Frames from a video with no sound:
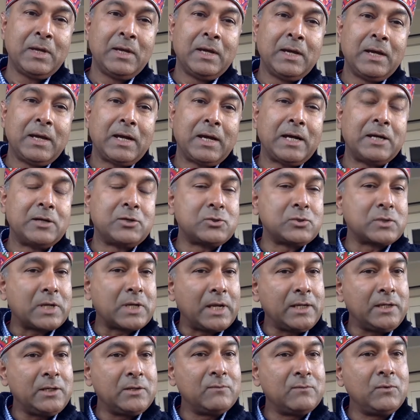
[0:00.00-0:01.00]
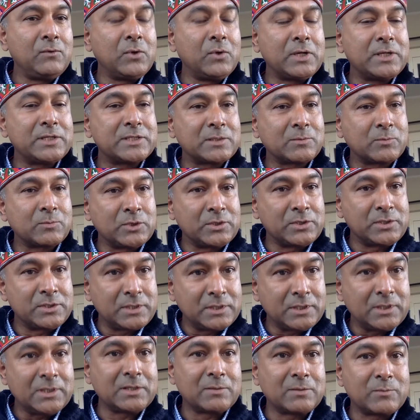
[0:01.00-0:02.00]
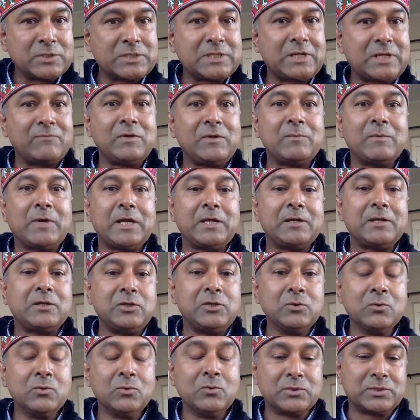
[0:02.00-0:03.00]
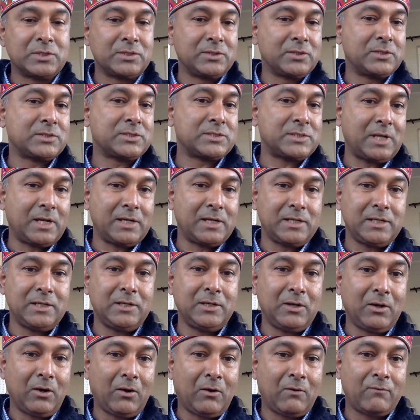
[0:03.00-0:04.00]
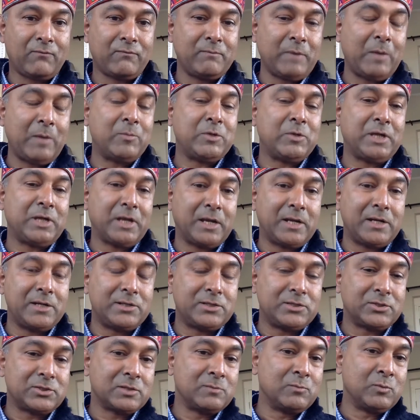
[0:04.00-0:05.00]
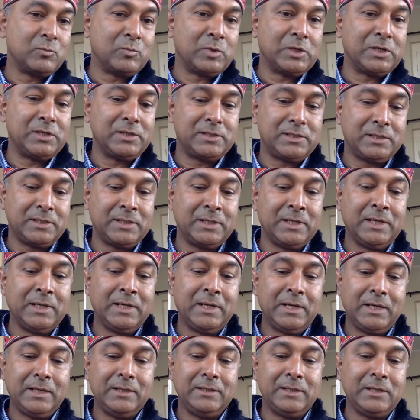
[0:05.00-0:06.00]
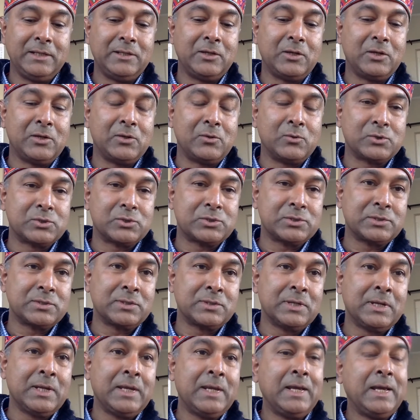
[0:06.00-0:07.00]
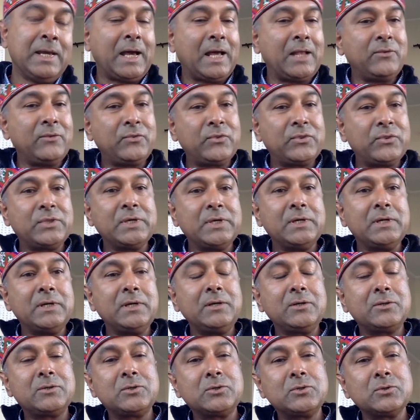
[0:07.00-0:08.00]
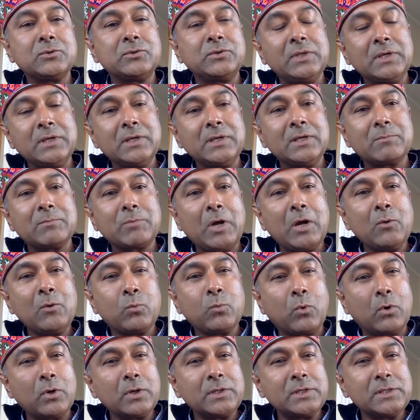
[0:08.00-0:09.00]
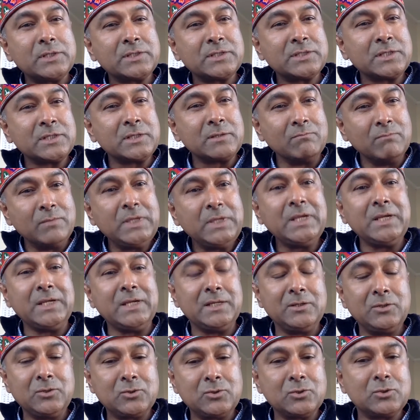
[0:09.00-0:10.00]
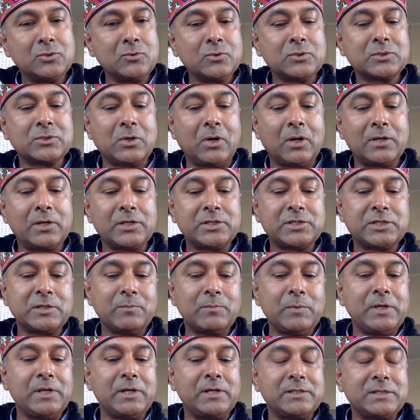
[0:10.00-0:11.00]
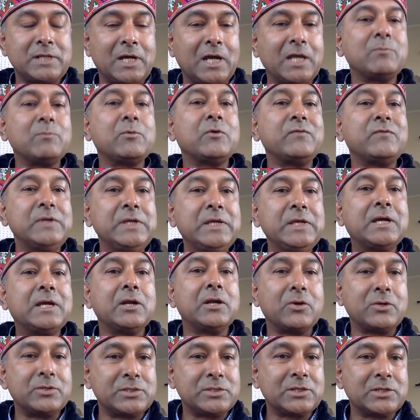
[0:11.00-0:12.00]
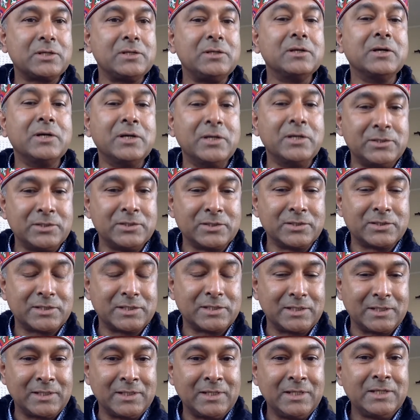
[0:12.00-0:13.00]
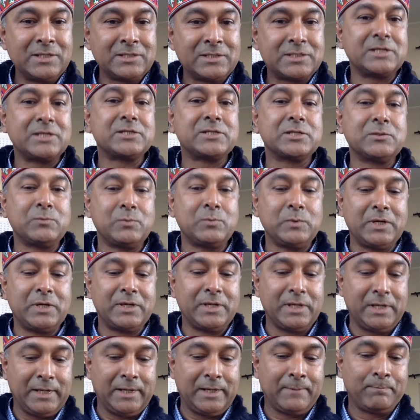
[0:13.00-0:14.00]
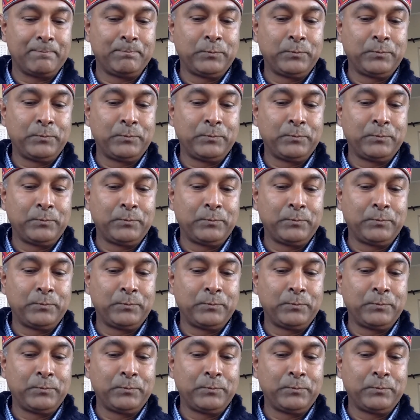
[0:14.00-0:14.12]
to kind of look at some of the terms that we might use in the study of memory, heritage, and mobility in the Indian Ocean. And third, to think about what does it mean to do scholarship in a time of ecological urgency, such as we are in.